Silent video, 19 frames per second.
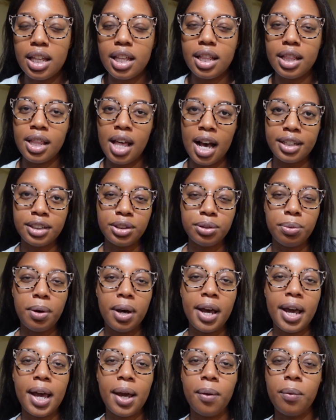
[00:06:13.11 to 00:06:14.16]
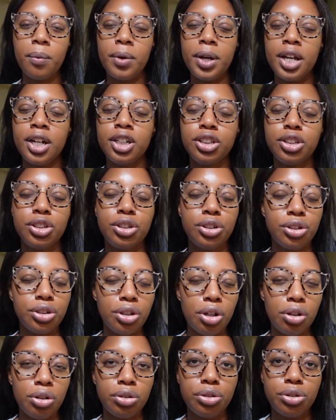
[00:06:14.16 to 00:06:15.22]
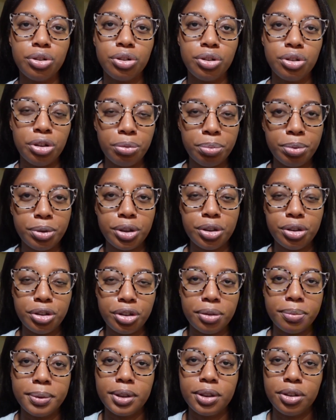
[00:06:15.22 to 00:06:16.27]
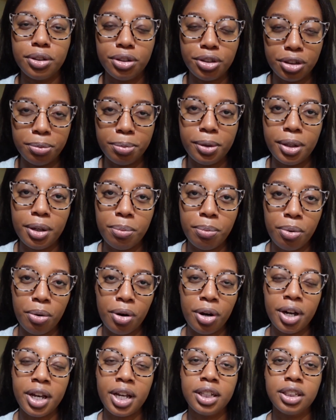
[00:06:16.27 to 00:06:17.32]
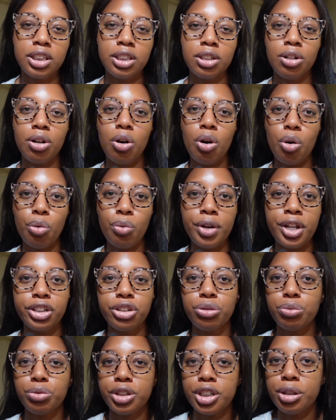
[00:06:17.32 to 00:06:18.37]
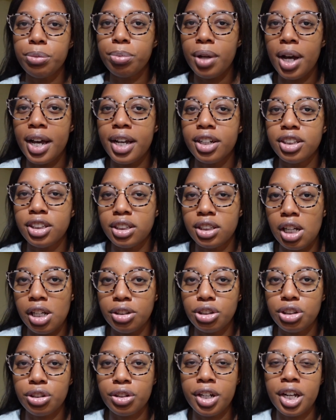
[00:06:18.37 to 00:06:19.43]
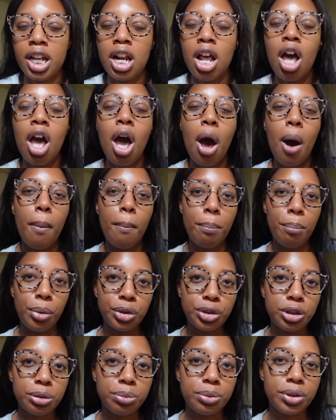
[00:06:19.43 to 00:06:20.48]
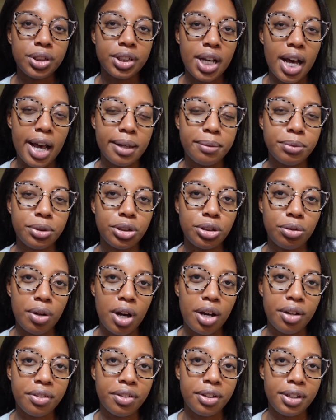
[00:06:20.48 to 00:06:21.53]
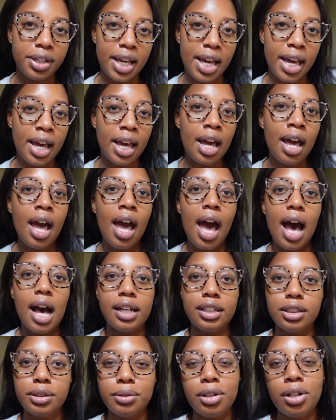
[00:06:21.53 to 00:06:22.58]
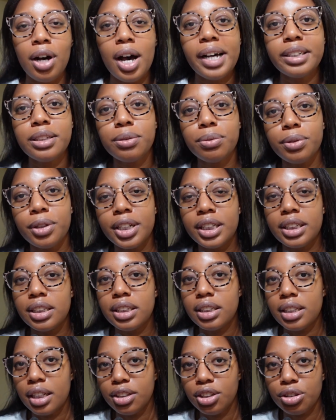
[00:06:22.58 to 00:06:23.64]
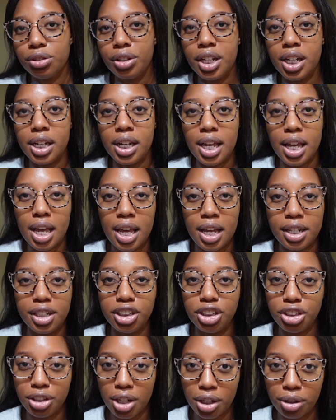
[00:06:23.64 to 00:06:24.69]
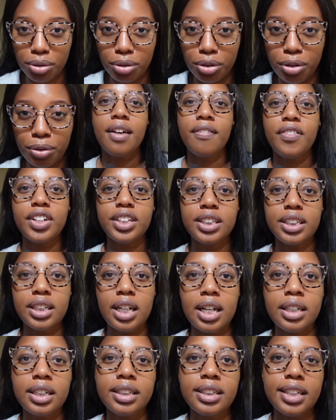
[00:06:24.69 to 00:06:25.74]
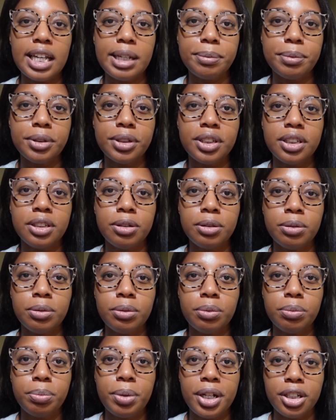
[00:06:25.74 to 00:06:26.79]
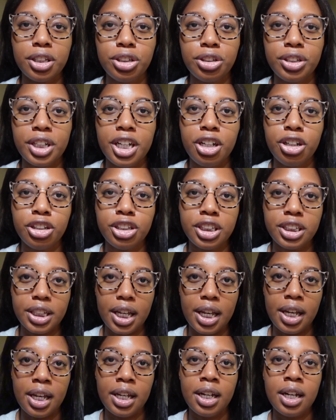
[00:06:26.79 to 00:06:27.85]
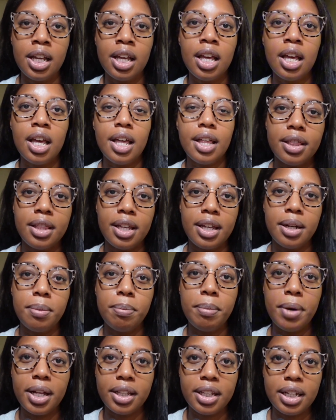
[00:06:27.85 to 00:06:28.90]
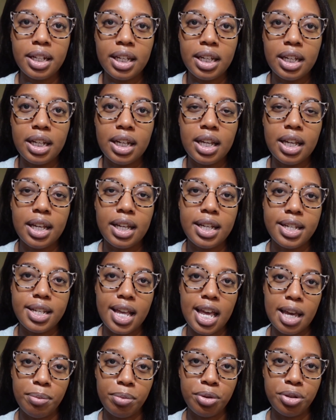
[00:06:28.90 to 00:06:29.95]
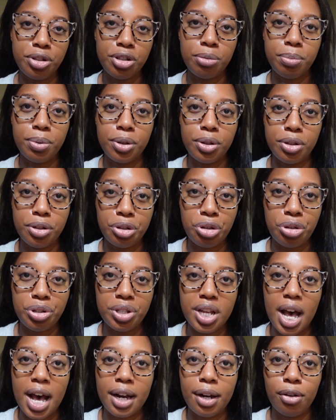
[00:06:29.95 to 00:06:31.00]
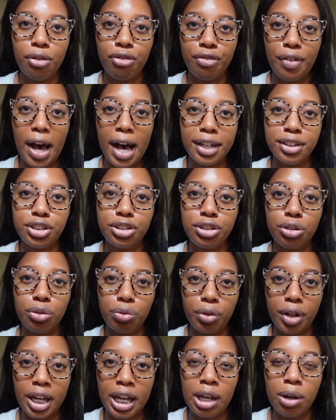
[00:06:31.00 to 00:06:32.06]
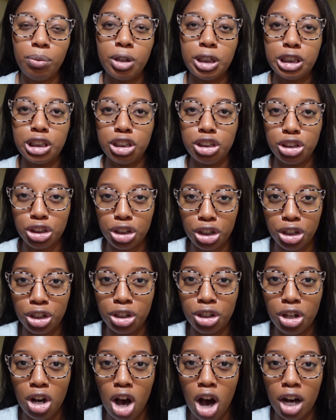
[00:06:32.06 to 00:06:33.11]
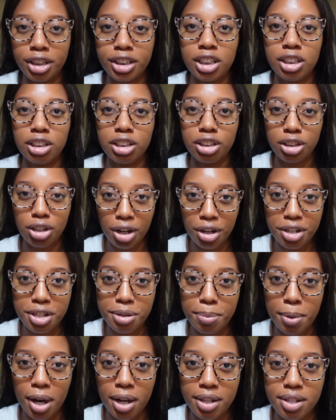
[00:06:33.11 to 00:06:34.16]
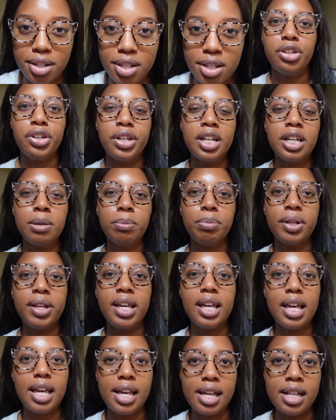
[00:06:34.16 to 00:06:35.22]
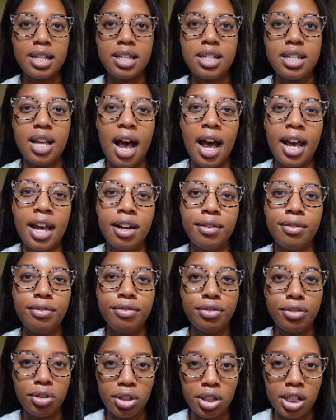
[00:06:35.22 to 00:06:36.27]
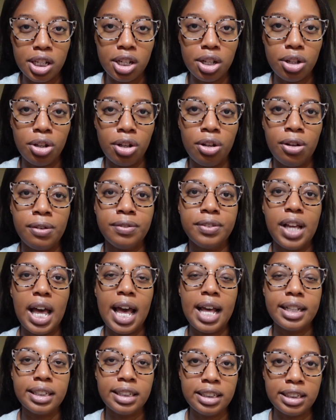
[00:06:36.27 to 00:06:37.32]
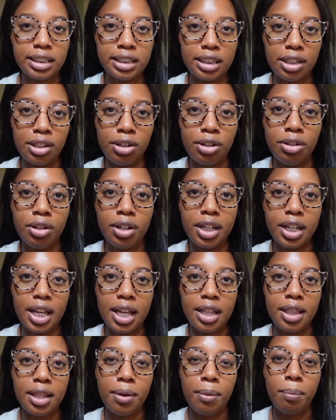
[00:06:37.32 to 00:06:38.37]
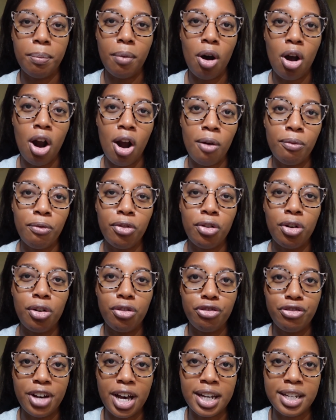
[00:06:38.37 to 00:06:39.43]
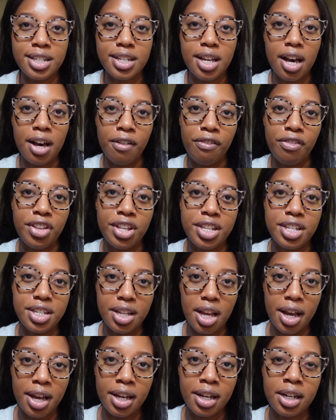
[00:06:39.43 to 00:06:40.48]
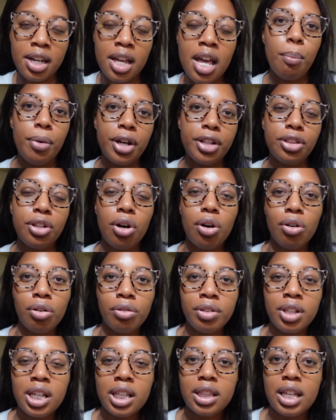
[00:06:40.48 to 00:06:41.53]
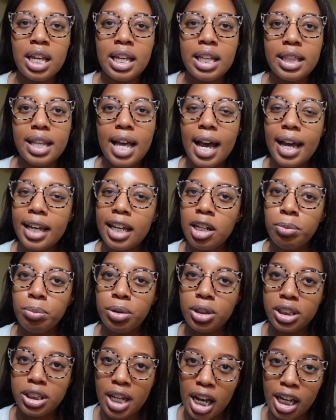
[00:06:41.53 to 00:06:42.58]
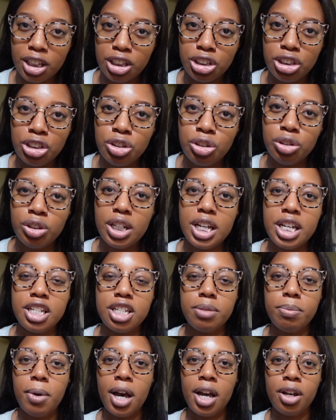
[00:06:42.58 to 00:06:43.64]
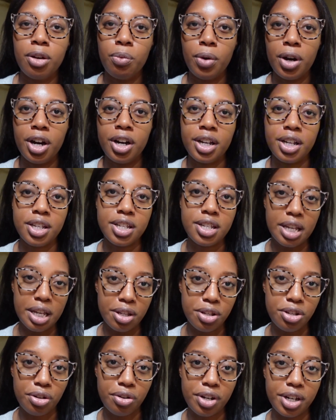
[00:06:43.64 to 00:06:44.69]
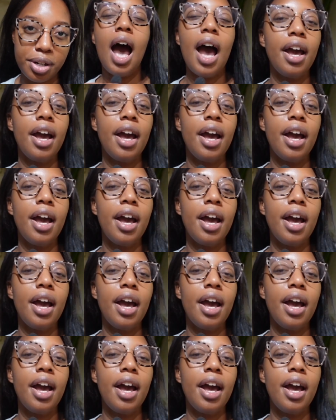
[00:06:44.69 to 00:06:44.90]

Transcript: That's why it is so super duper duper important to always reapply your sunscreen multiple times throughout the day, as well as wearing sunscreen in general. If the sun is able to penetrate your skin, then melanin is able to produce at a faster rate, which in turn causes dark spots. You can be inside fully clothed and still get the harmful effects of the sun, but the only thing that can protect you is by wearing sunscreen.